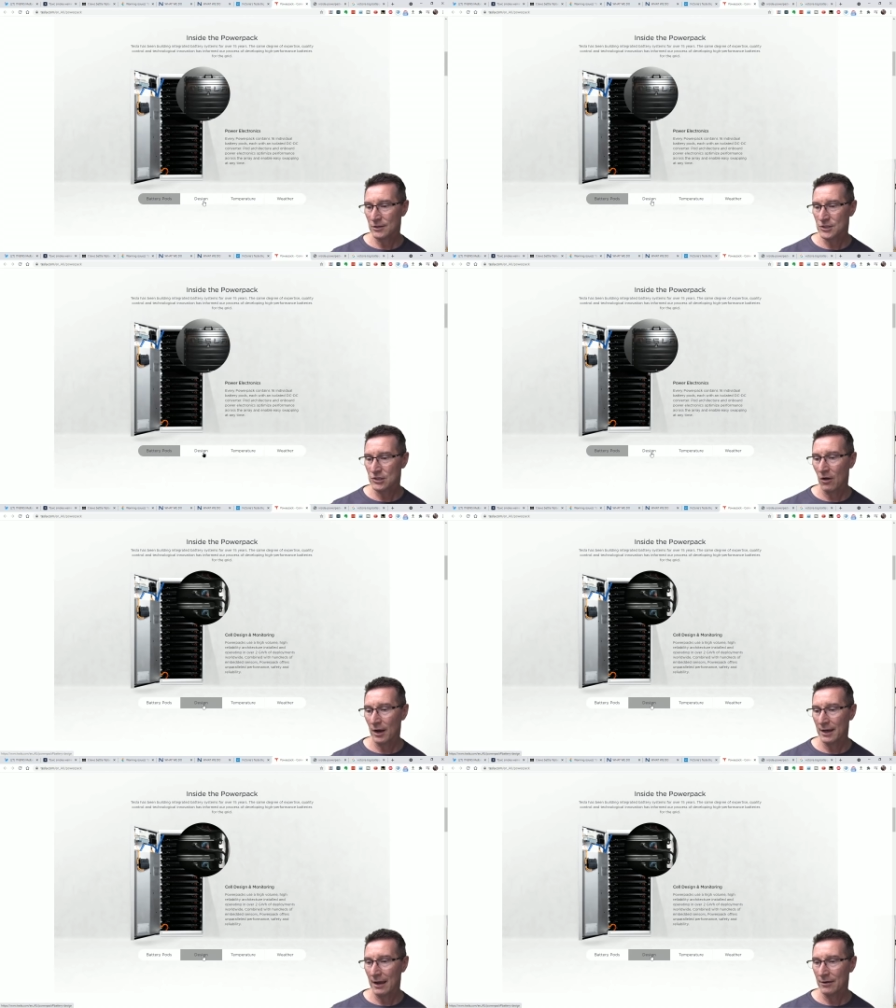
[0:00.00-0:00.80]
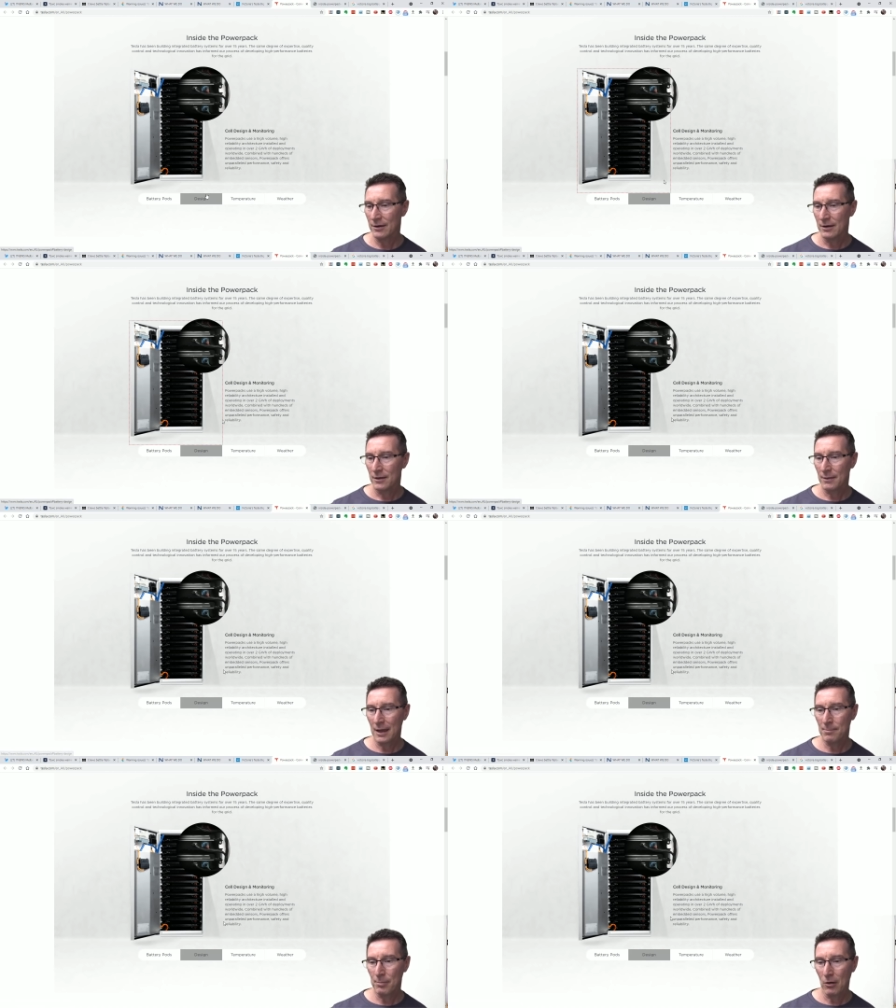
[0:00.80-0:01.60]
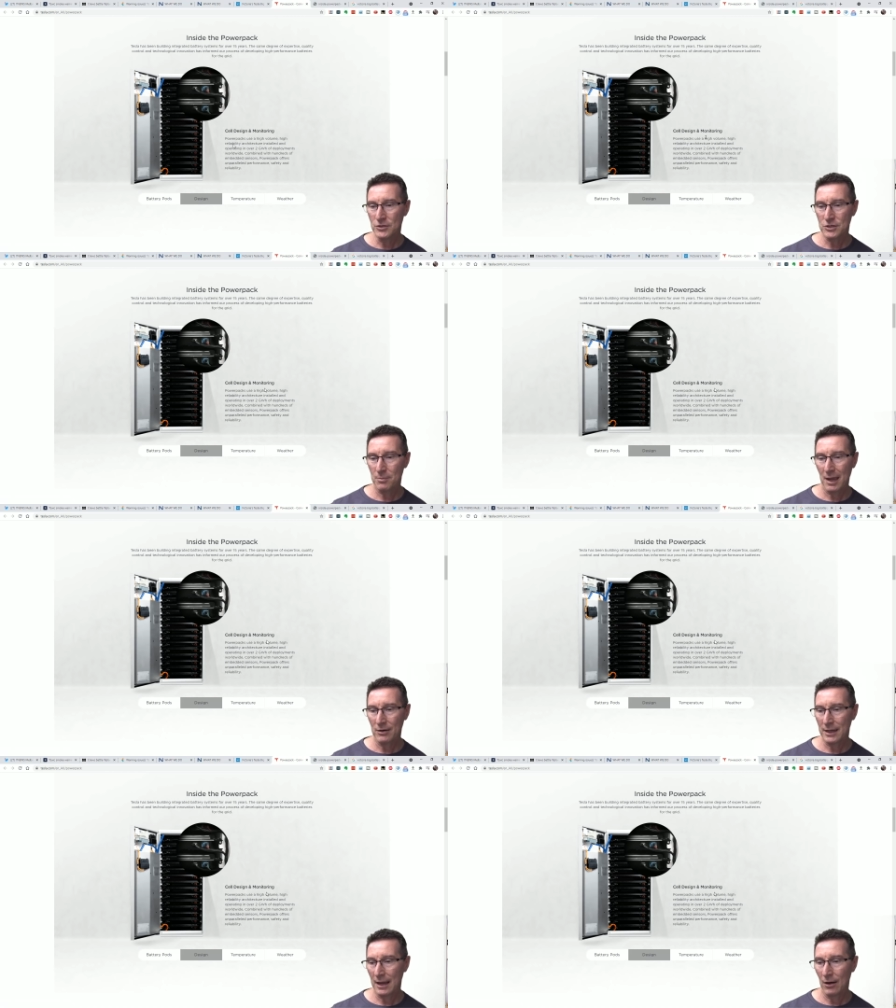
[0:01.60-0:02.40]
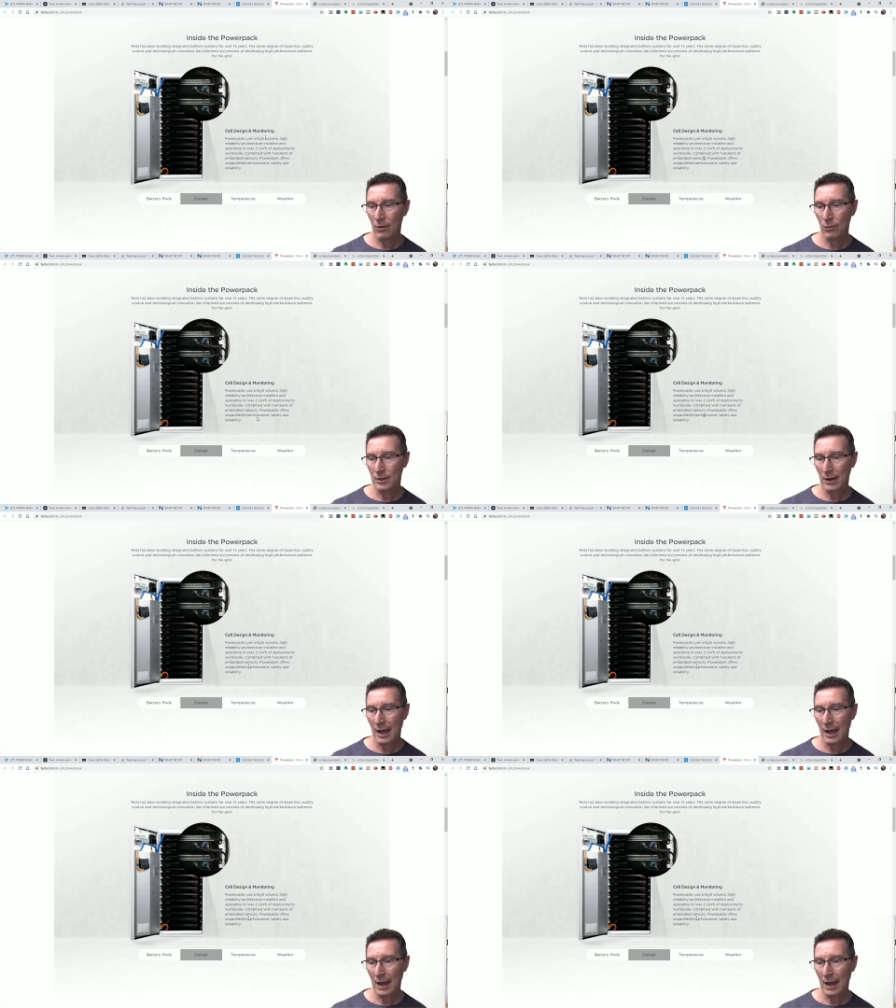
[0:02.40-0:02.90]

can slide out. They boast about how you know,